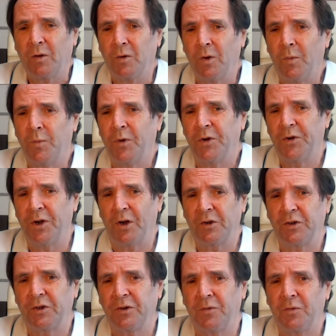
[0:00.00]
good
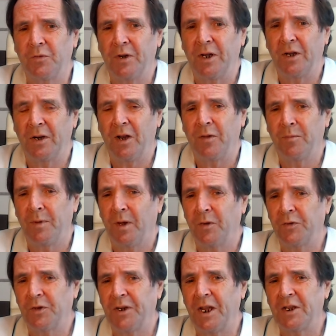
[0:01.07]
production of rare earth
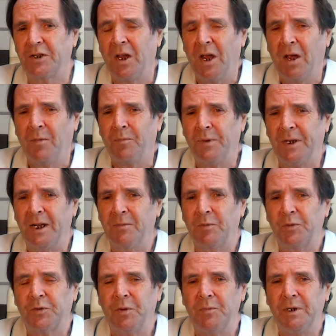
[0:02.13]
metals, and that's been
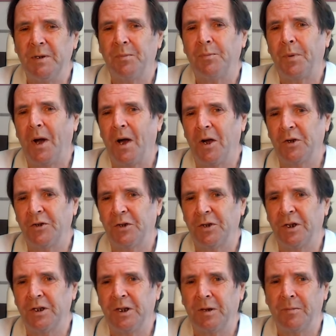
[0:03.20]
able to meet
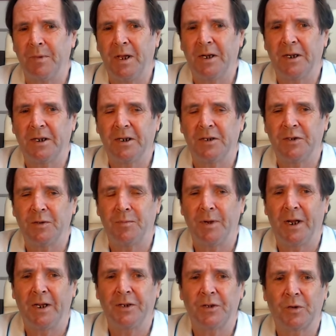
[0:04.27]
partially the American
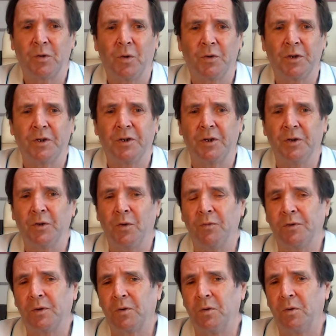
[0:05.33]
demand, according to
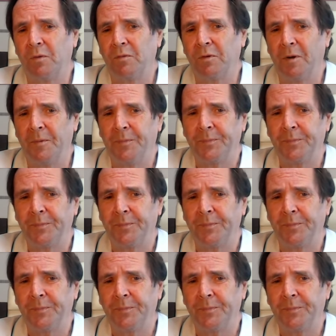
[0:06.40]
Novikova.